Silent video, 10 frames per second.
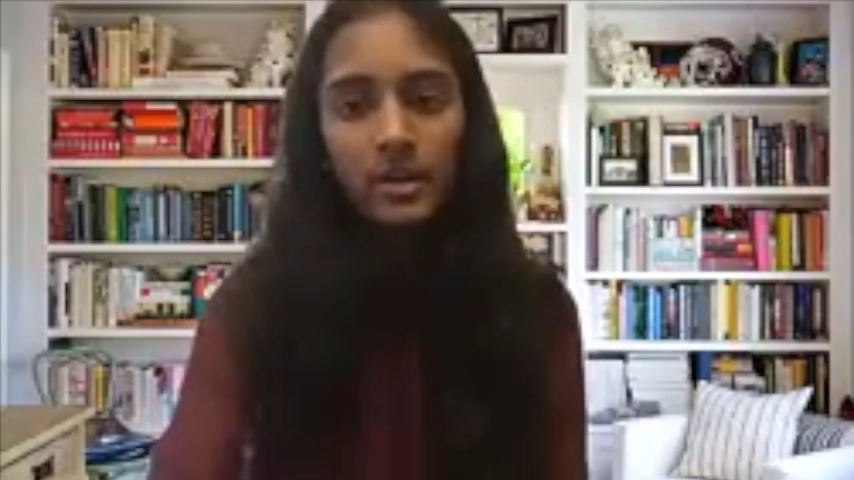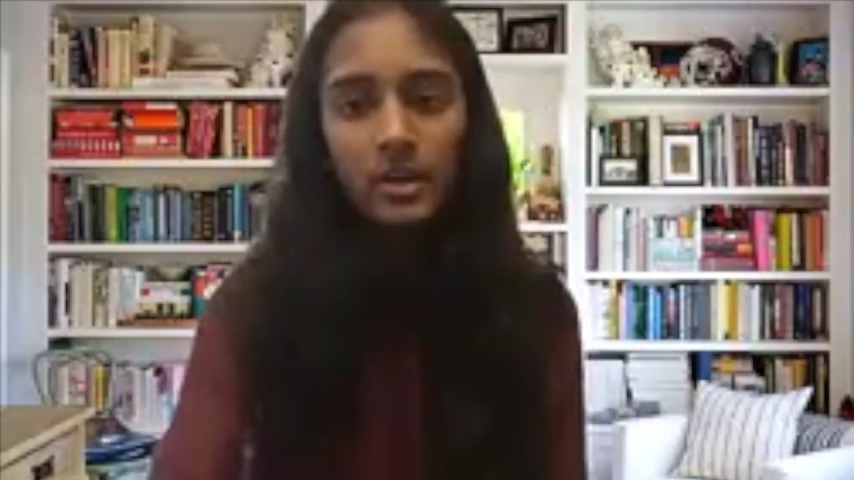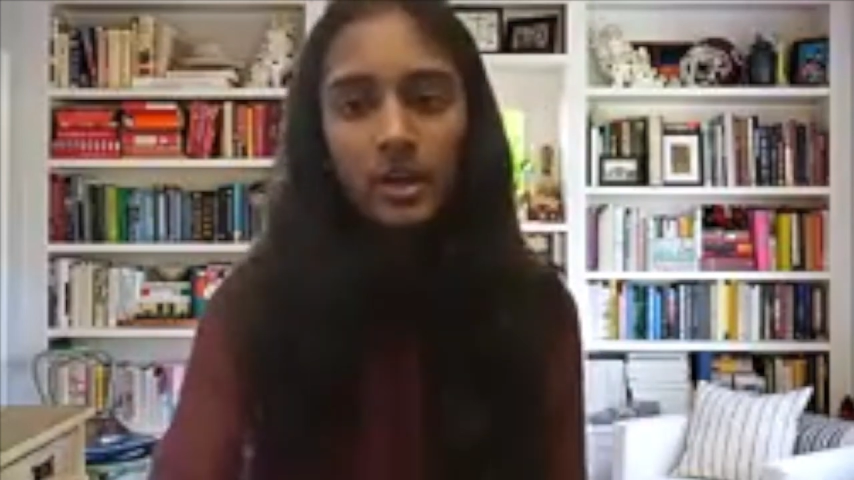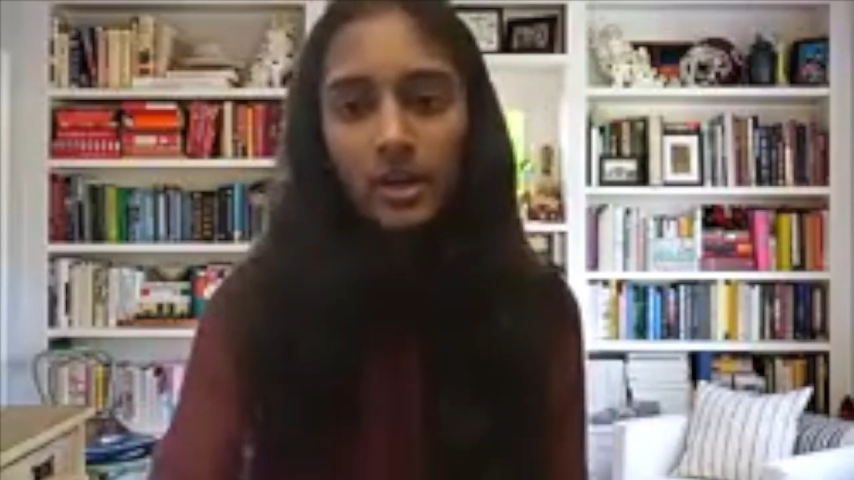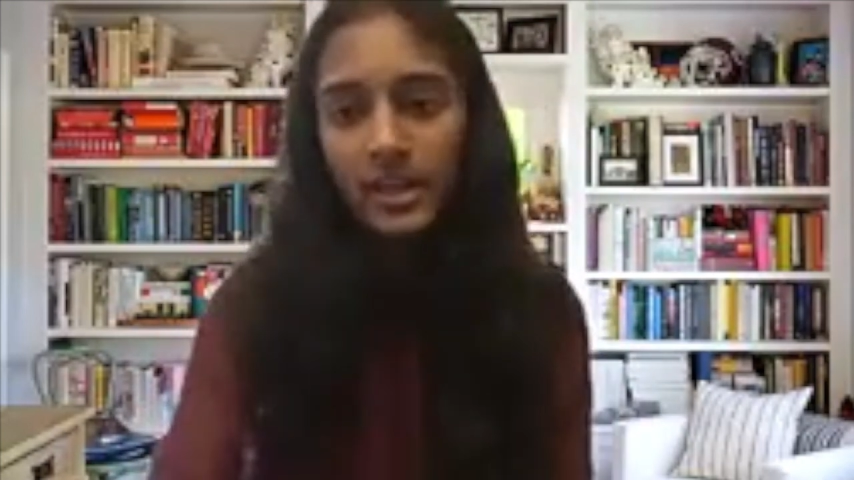
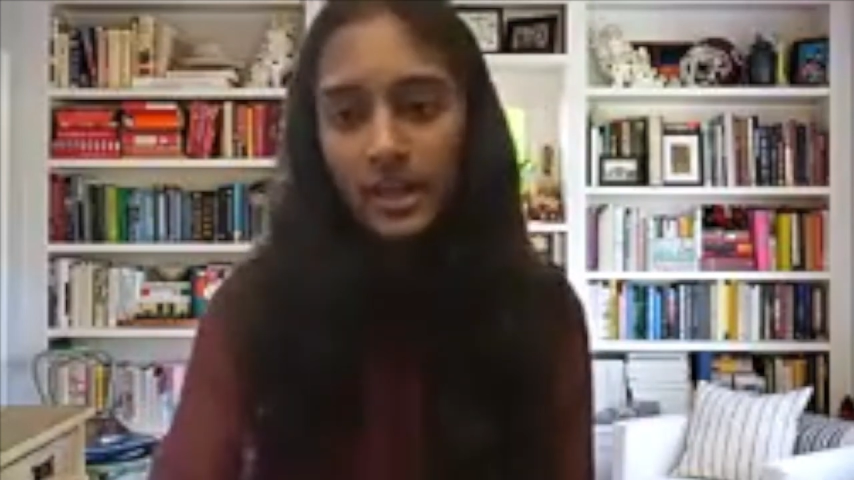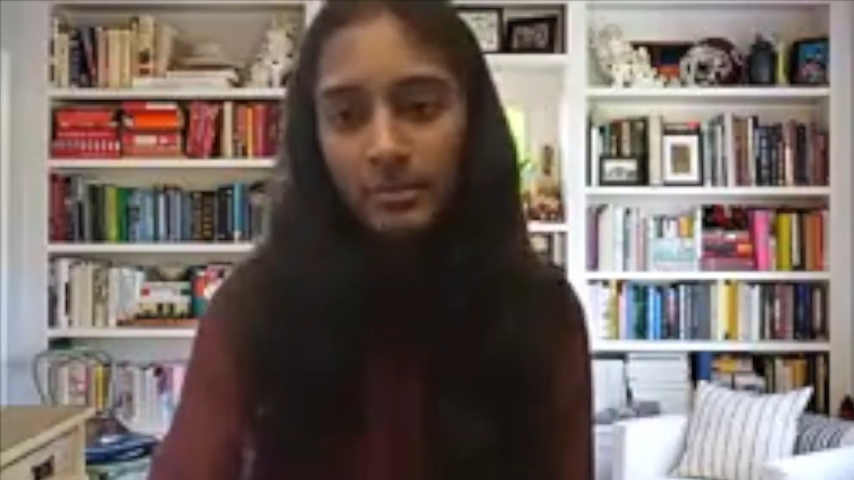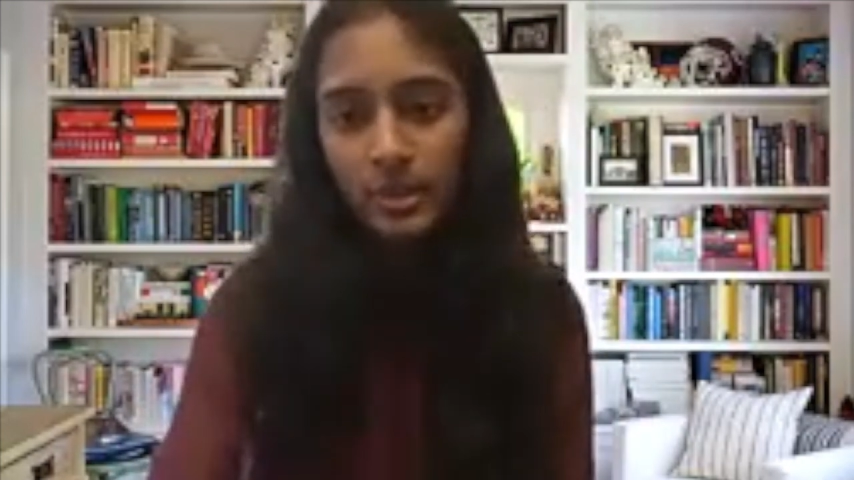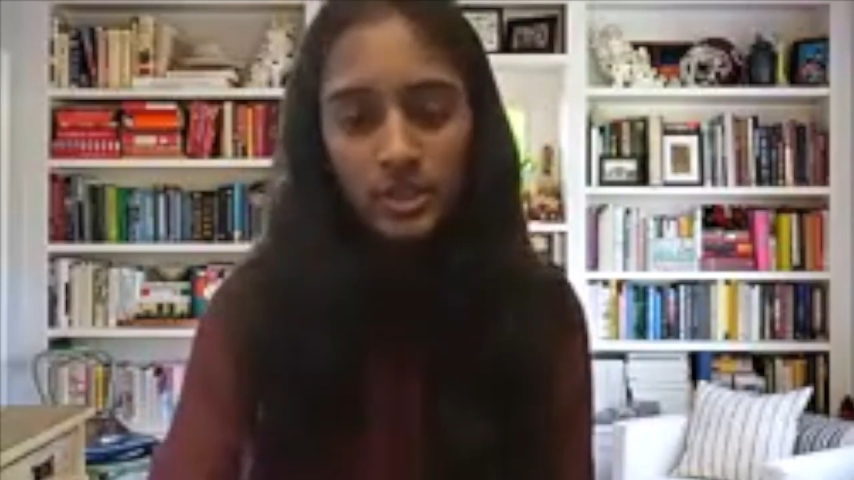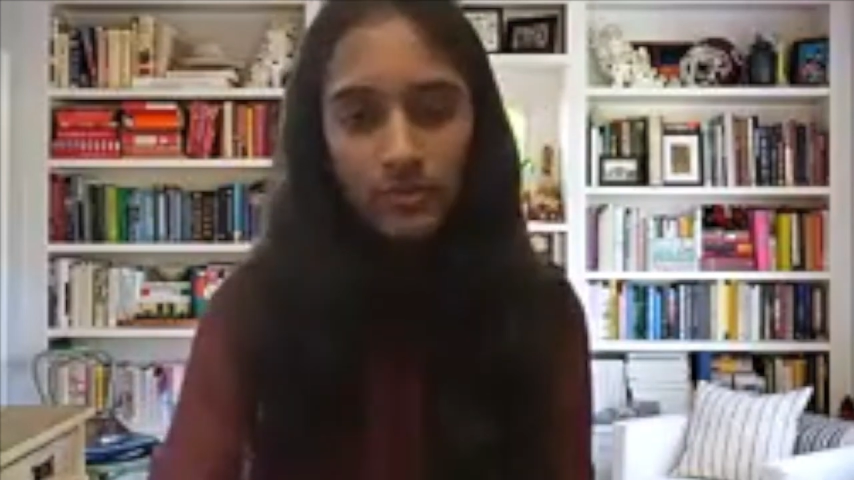early
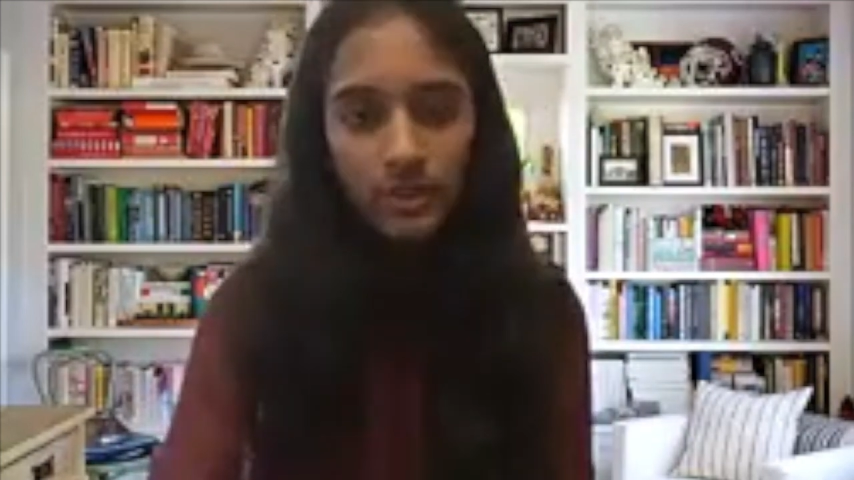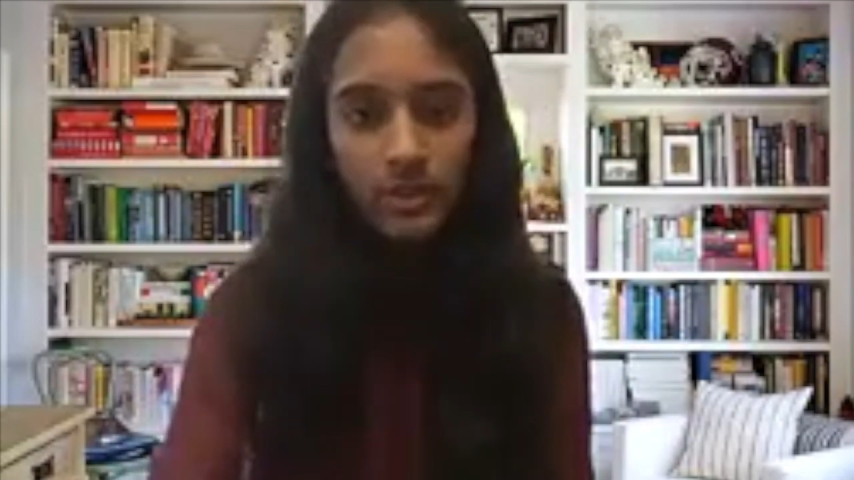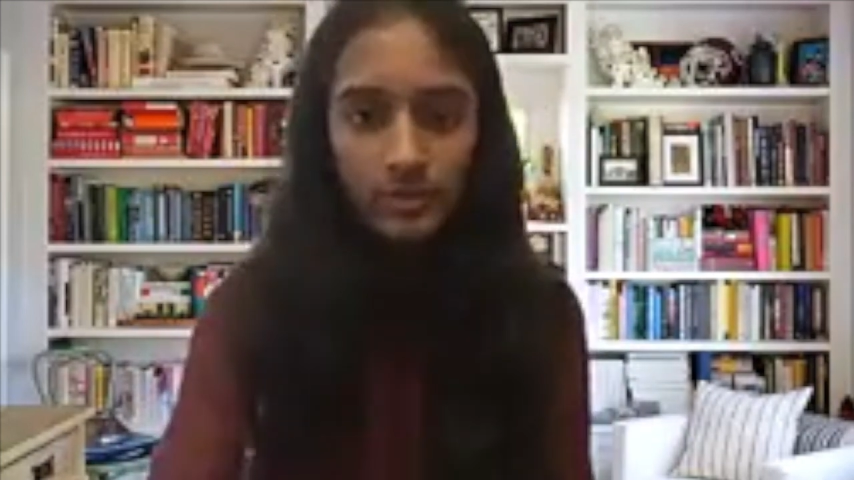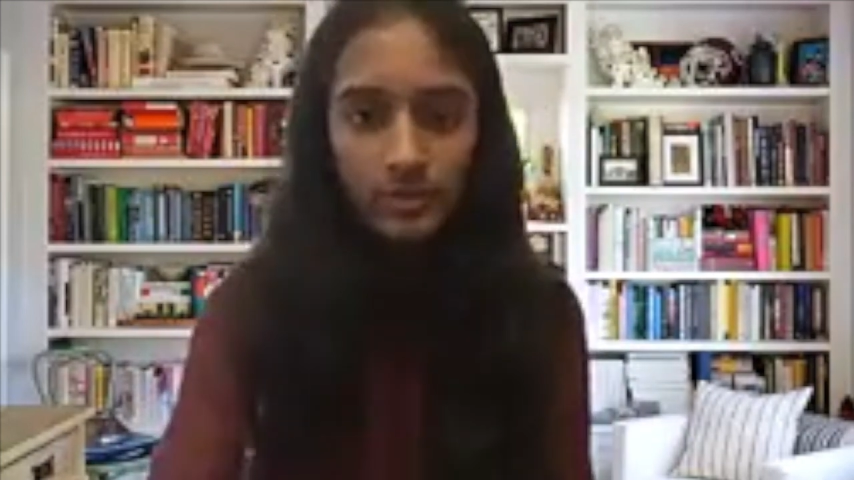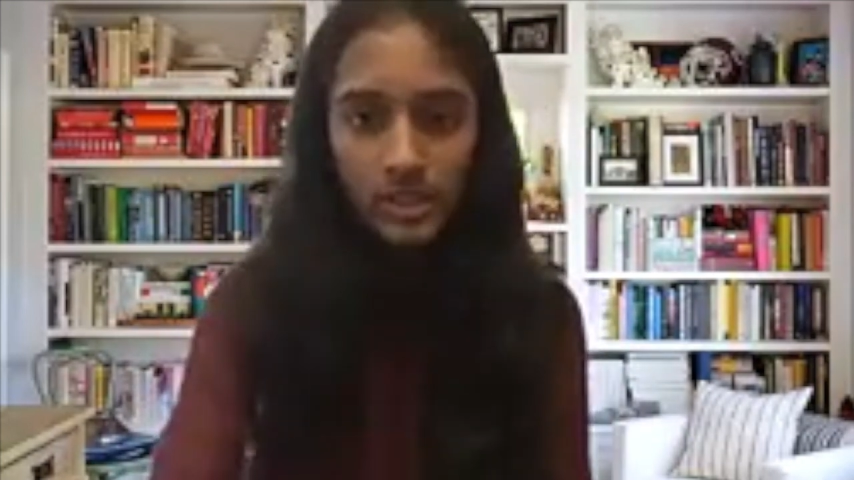admission for the
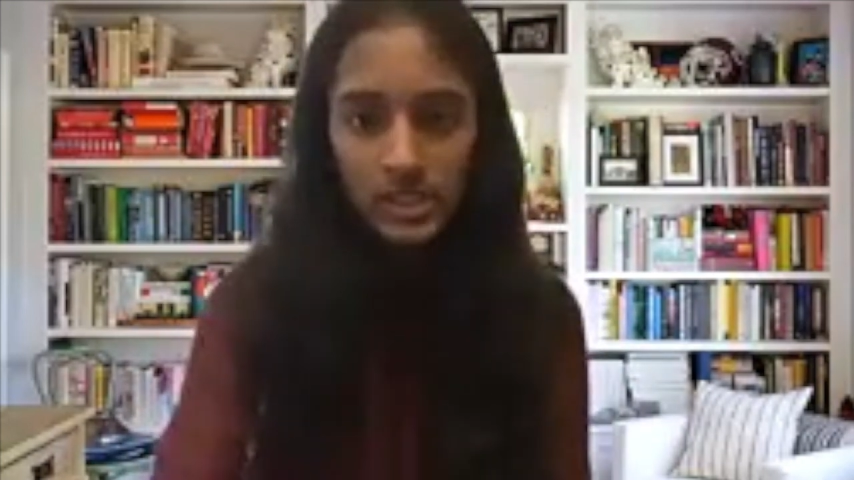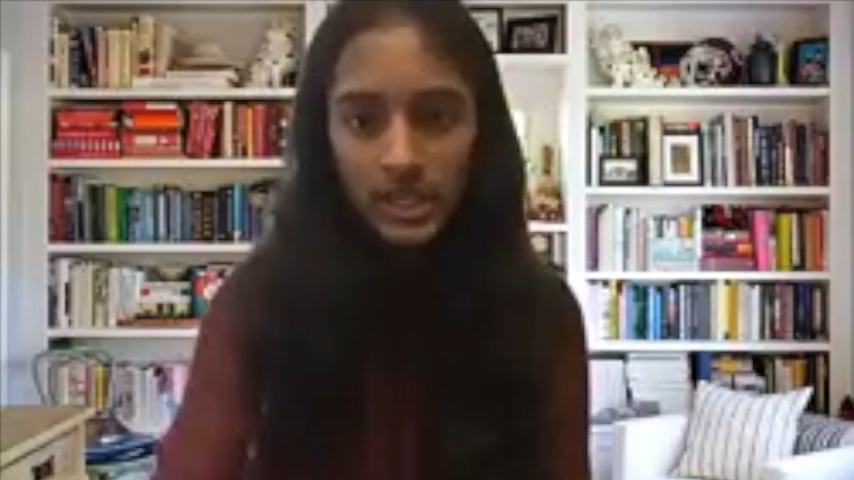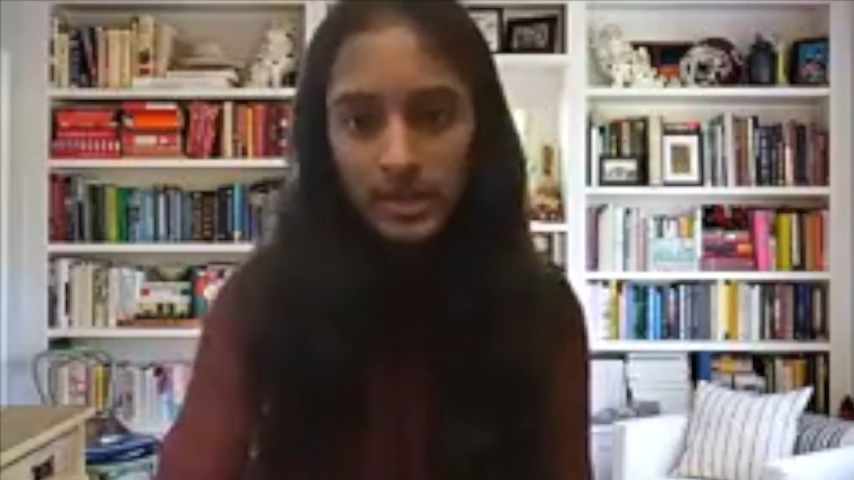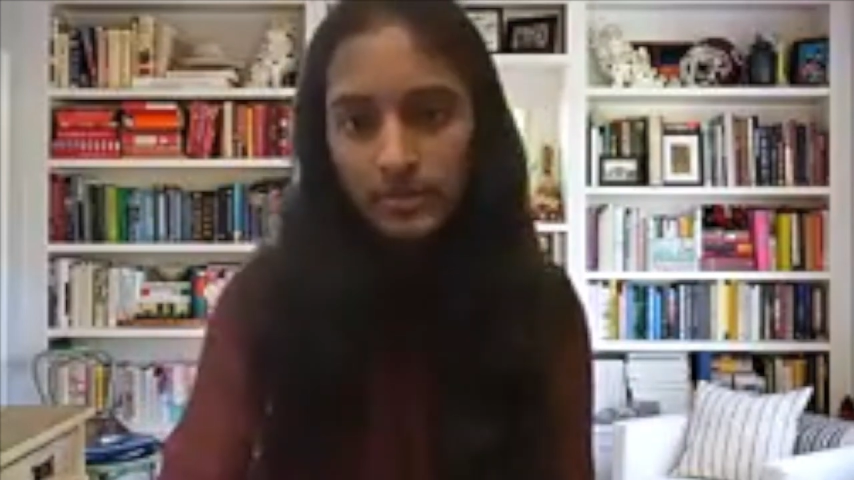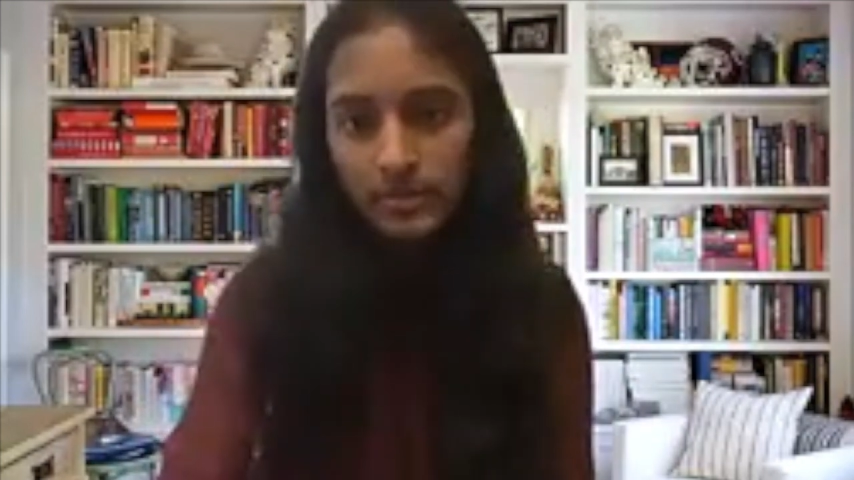first
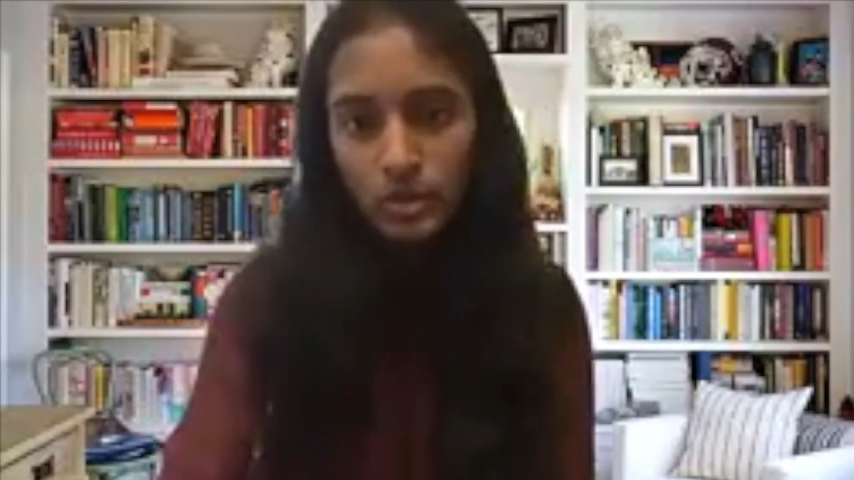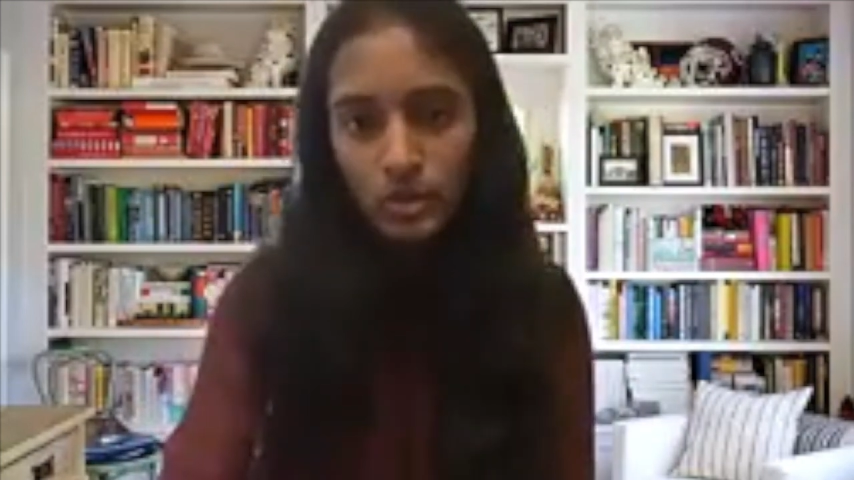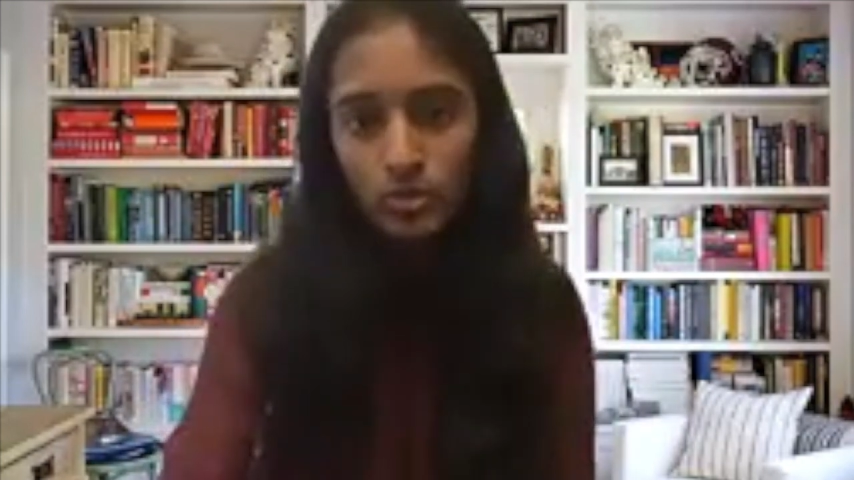time to